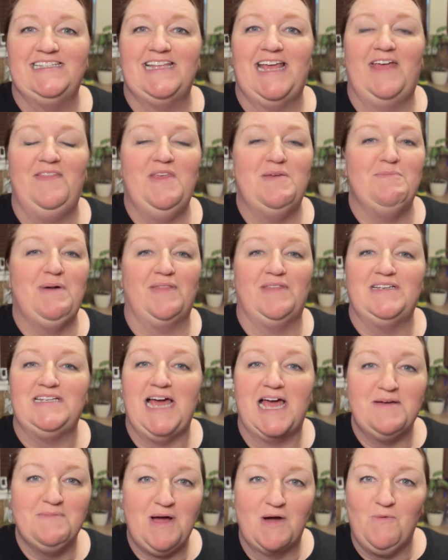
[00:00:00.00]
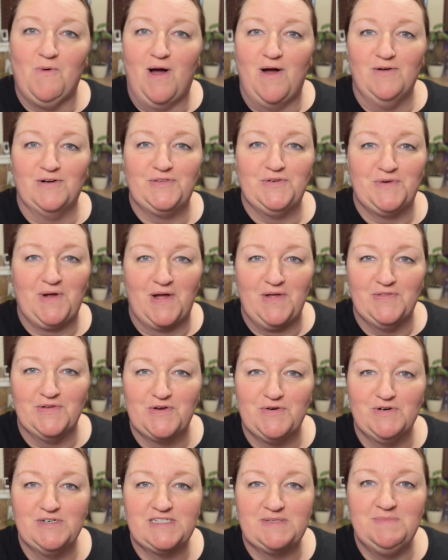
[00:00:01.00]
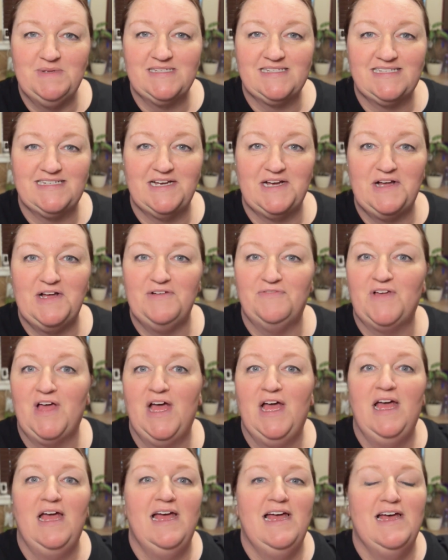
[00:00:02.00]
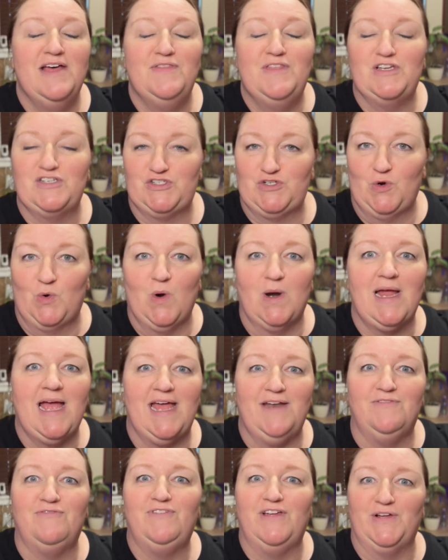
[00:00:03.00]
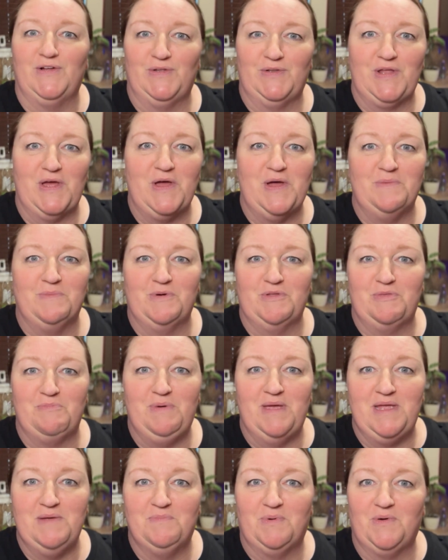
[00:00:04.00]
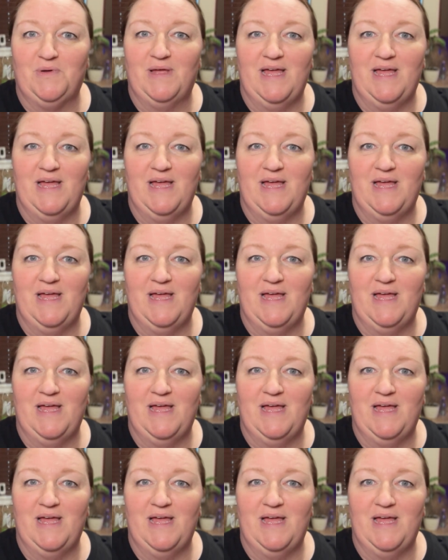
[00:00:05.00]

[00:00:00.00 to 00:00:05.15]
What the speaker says: And then by the time I walked through all the Christmas stuff, the store had filled up with people.